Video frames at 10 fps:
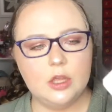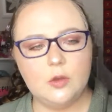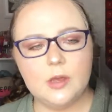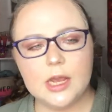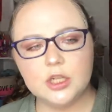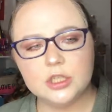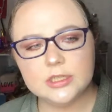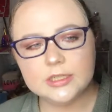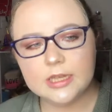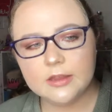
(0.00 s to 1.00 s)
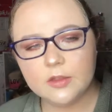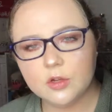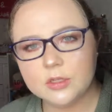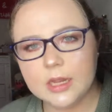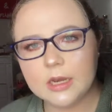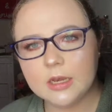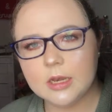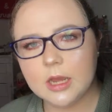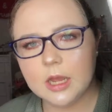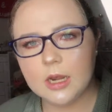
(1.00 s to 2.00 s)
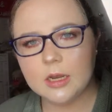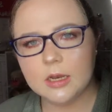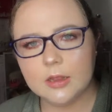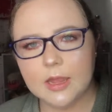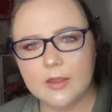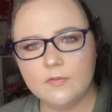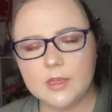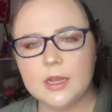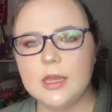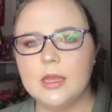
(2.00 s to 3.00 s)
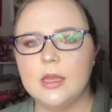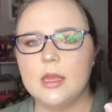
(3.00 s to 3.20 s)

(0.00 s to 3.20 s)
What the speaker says: You can actually see that there's like none left in it.